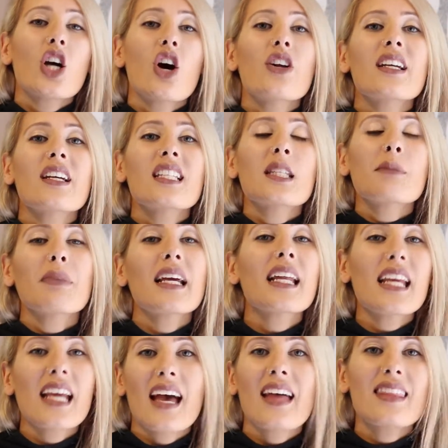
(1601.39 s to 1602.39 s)
on
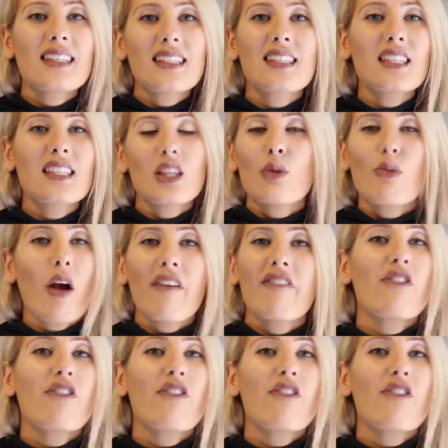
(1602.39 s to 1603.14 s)
explaining how this isn't the right